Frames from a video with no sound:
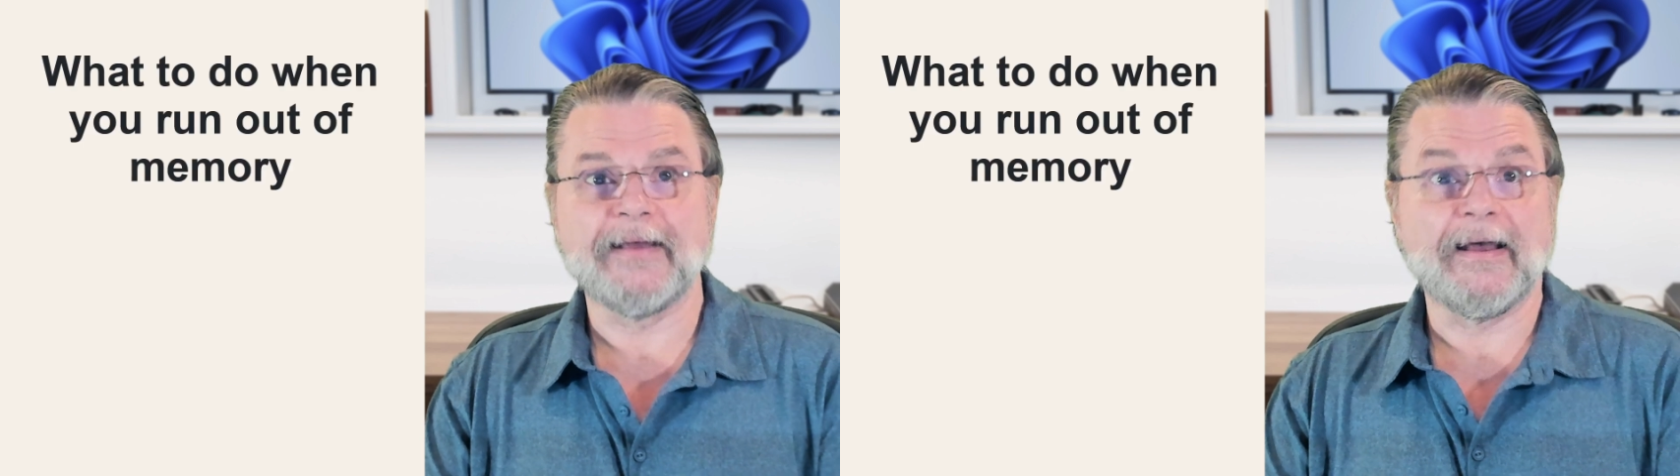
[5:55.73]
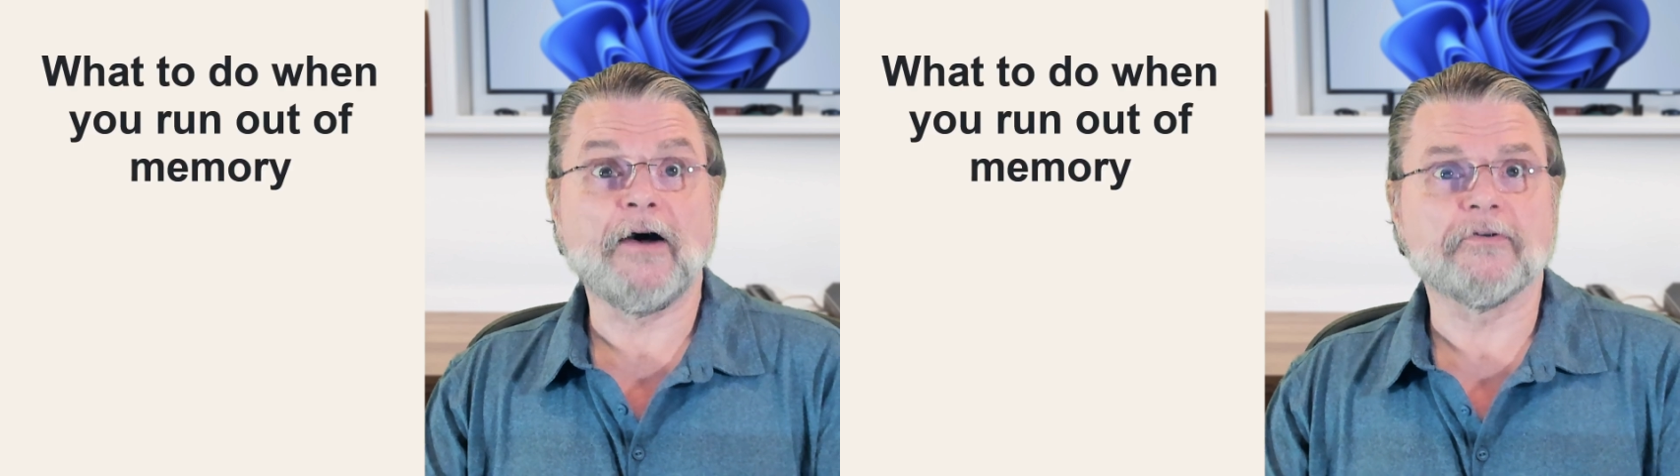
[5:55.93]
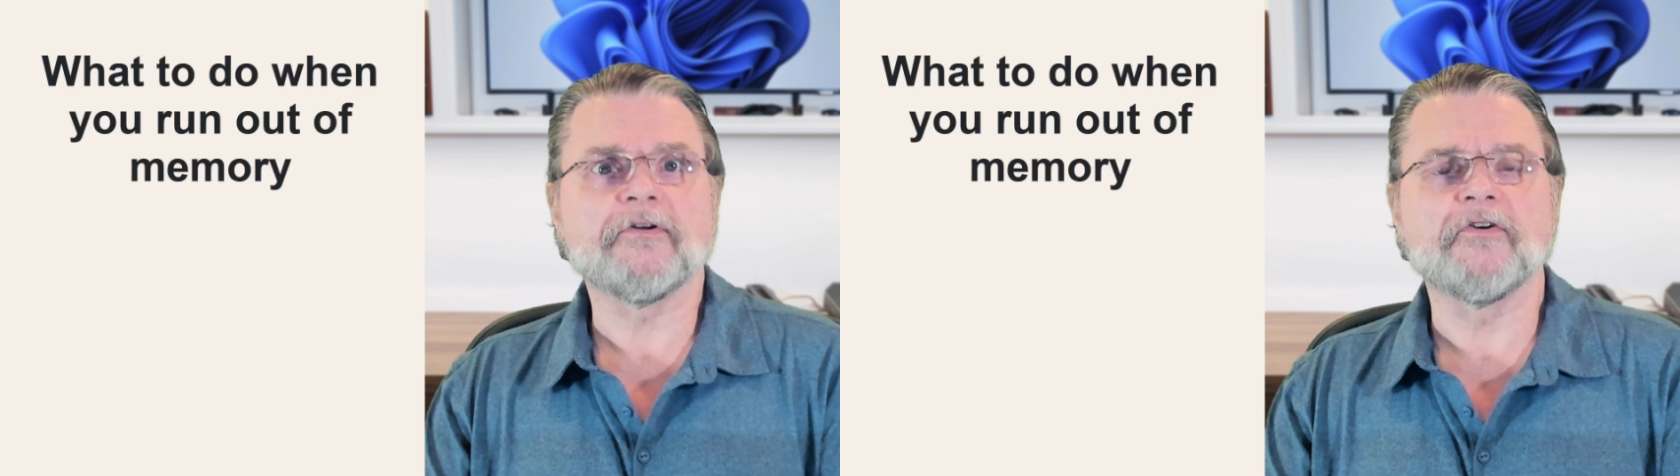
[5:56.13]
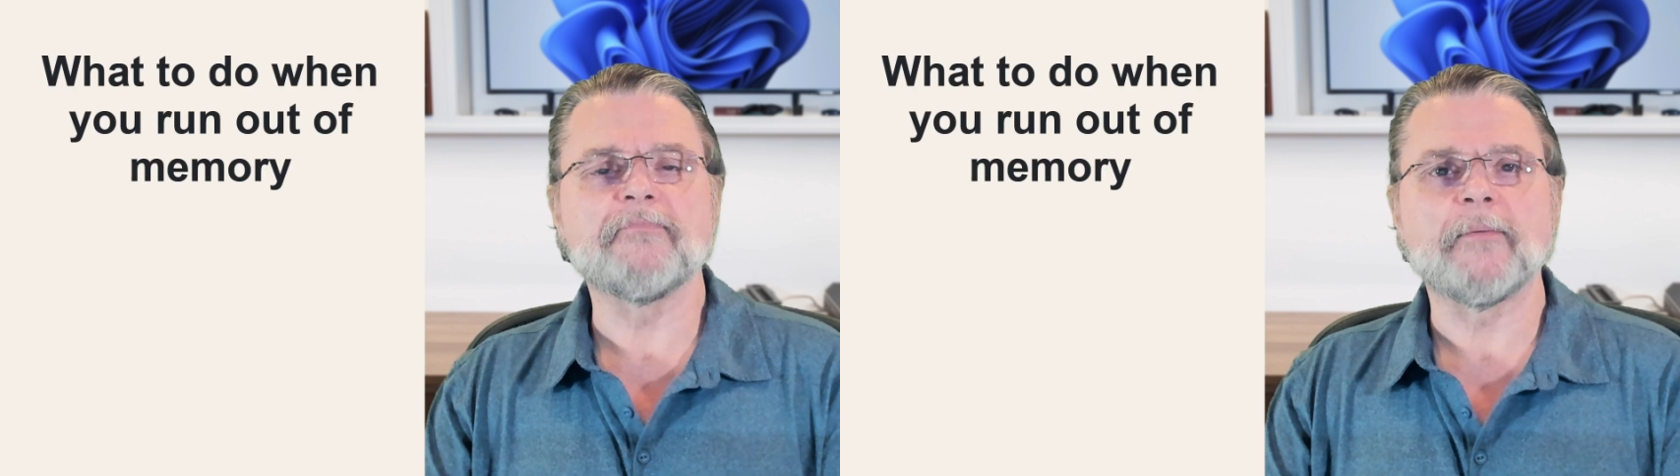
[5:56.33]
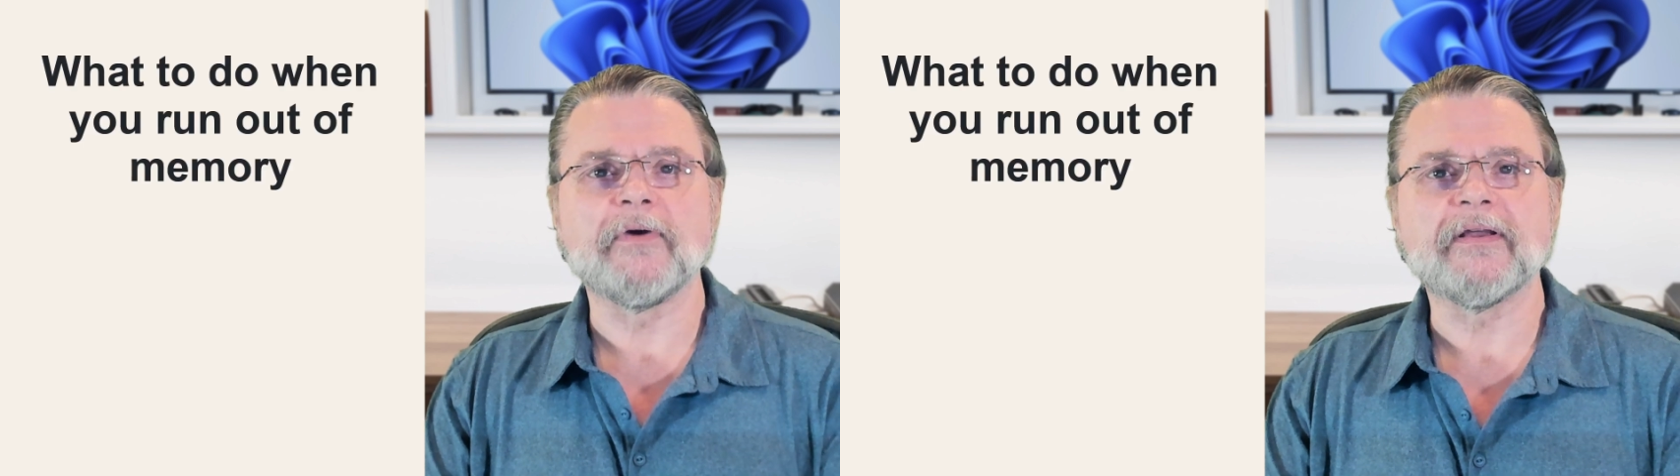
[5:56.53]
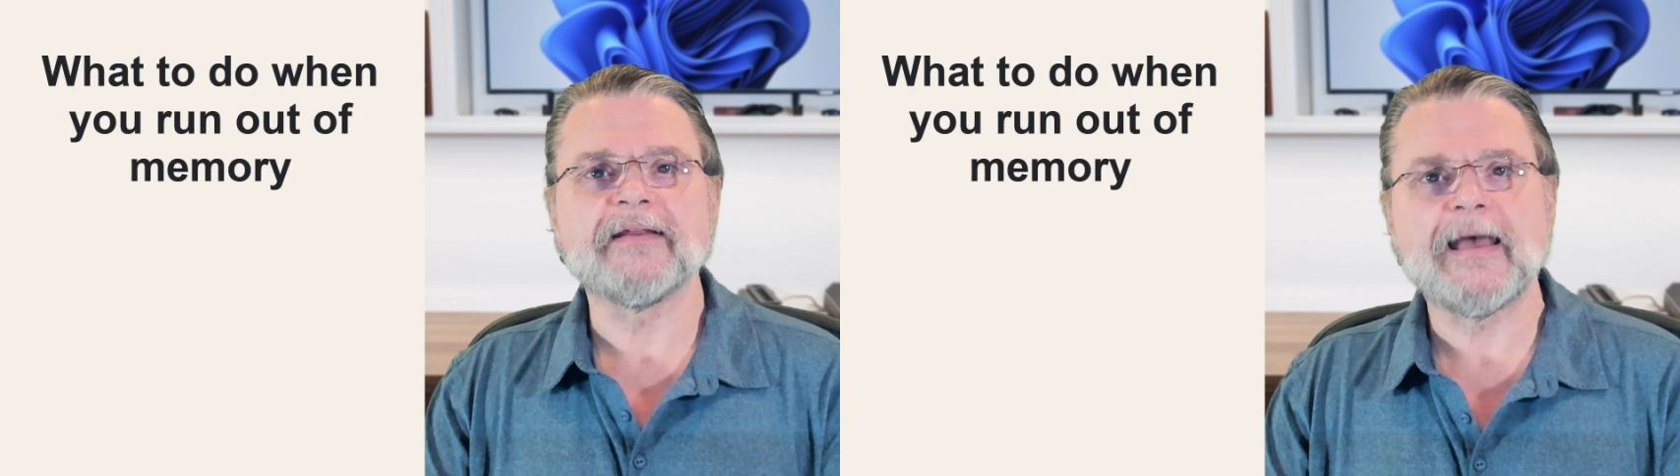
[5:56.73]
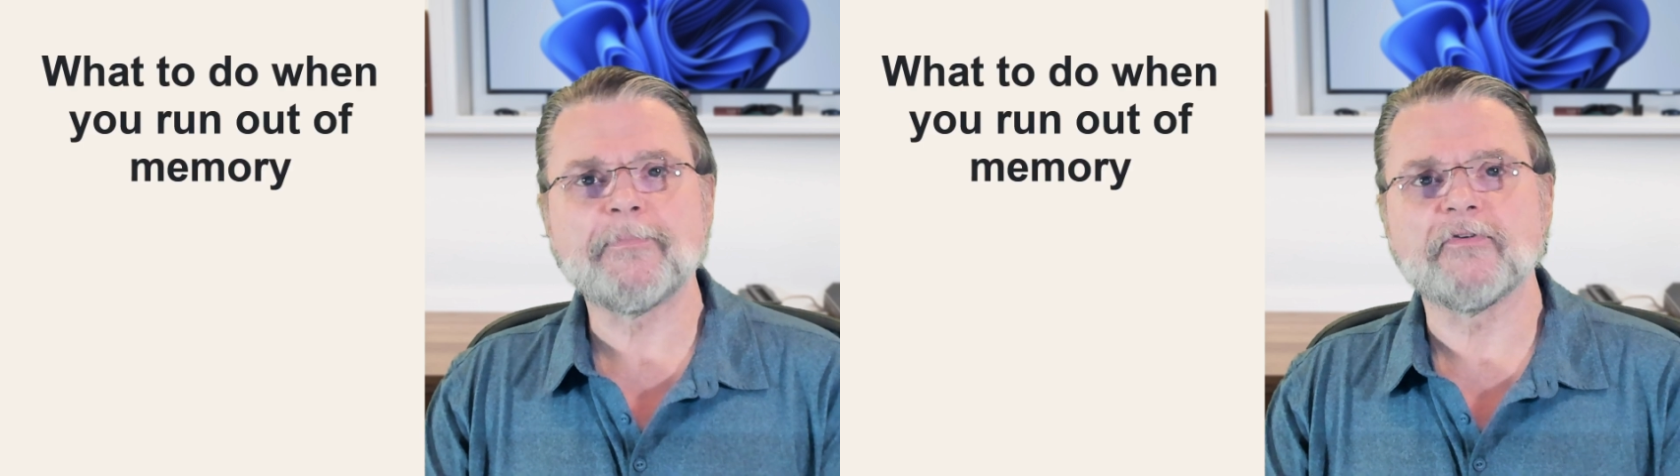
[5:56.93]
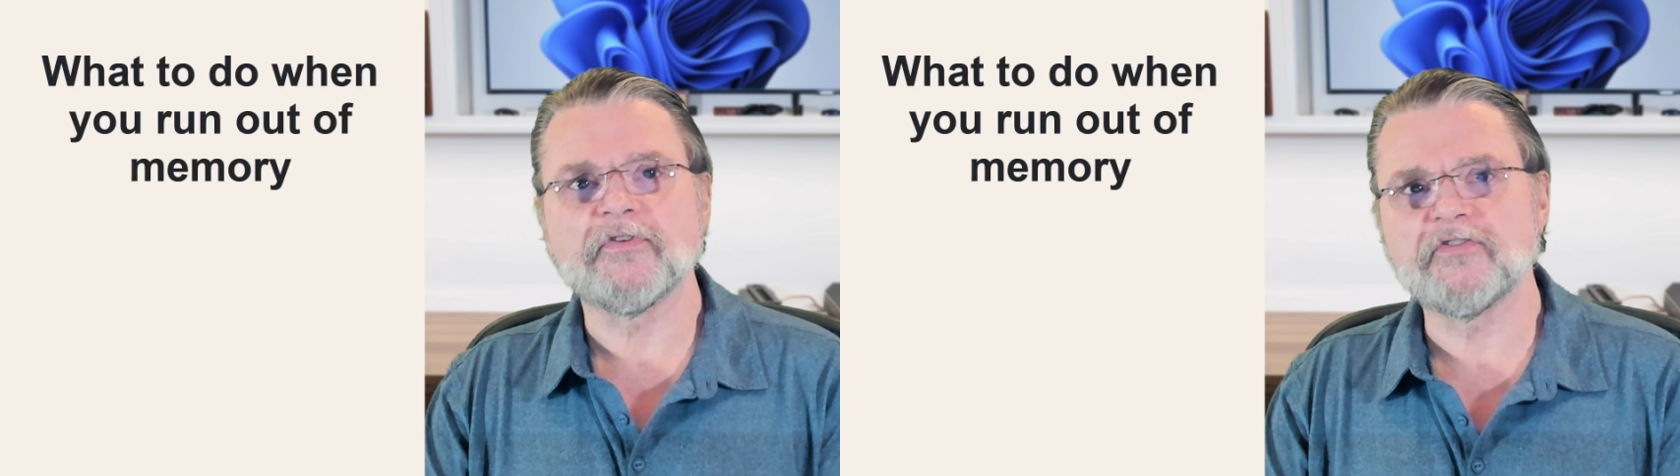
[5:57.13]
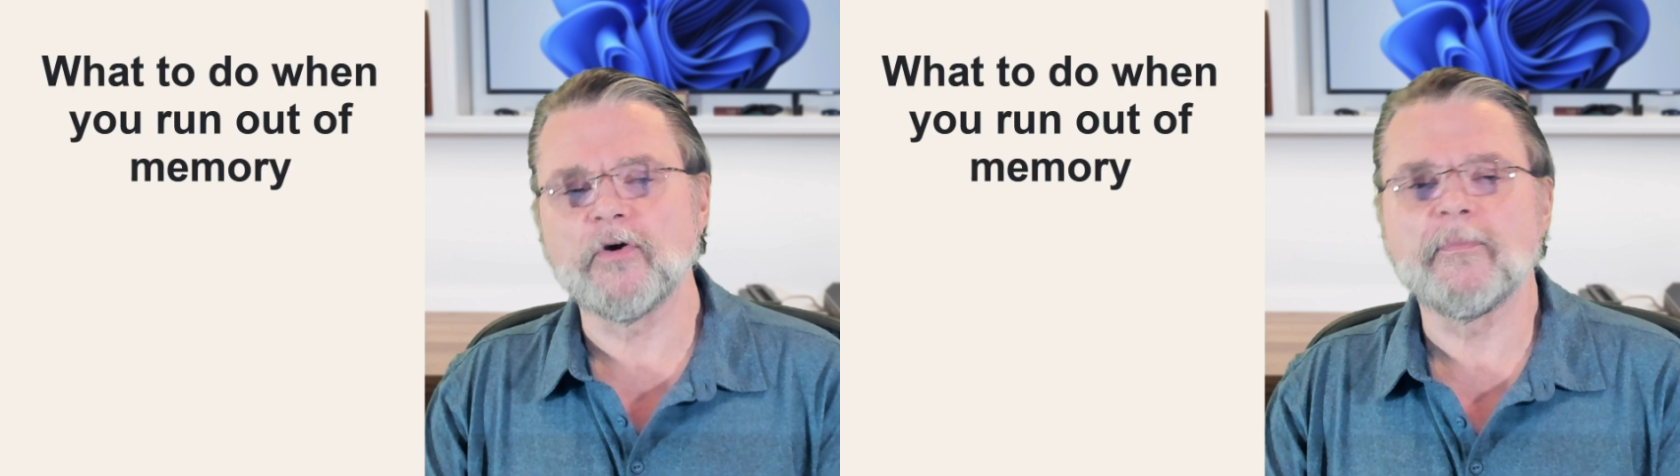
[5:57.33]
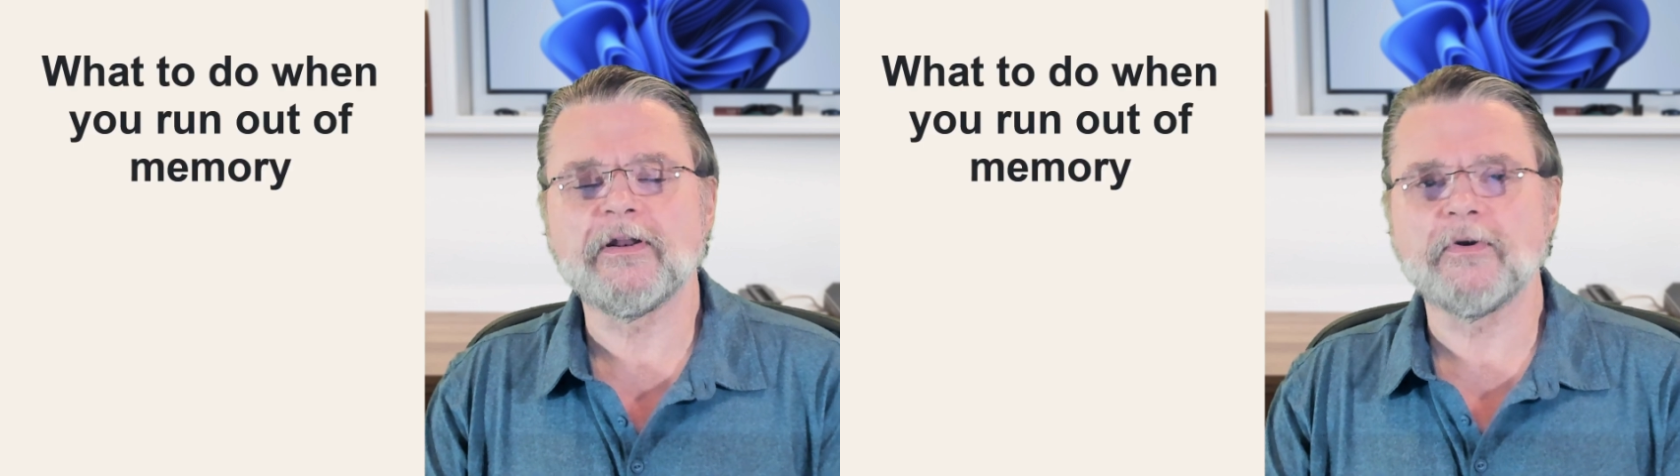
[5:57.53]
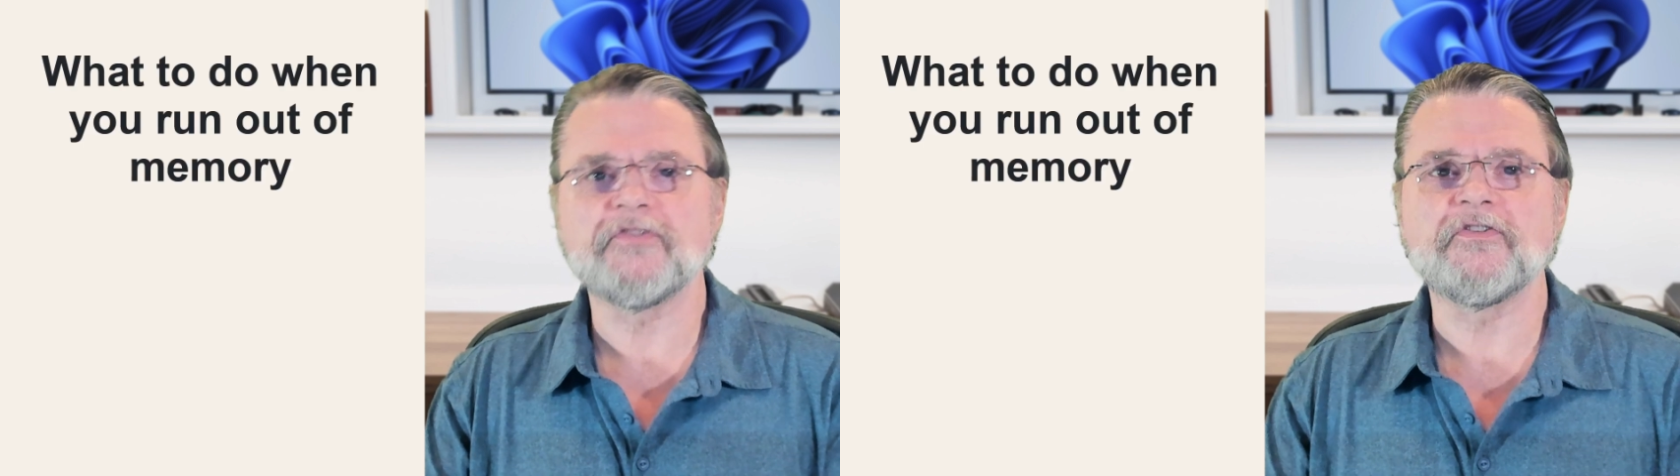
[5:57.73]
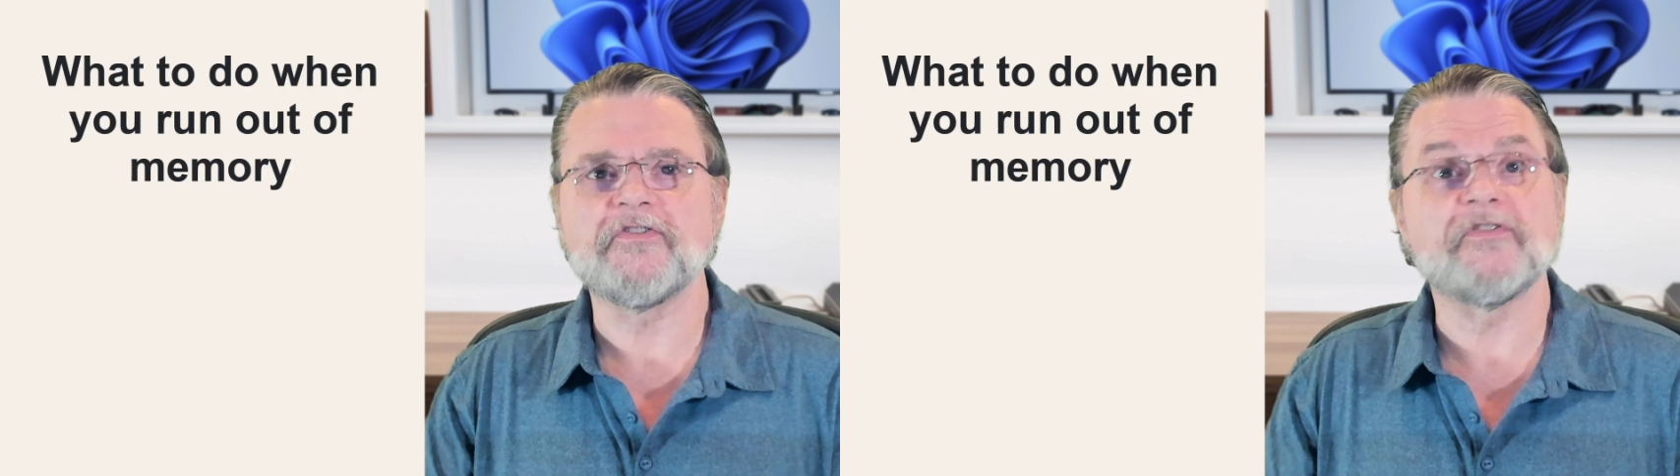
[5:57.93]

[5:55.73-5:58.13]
out of memory can happen for so many reasons,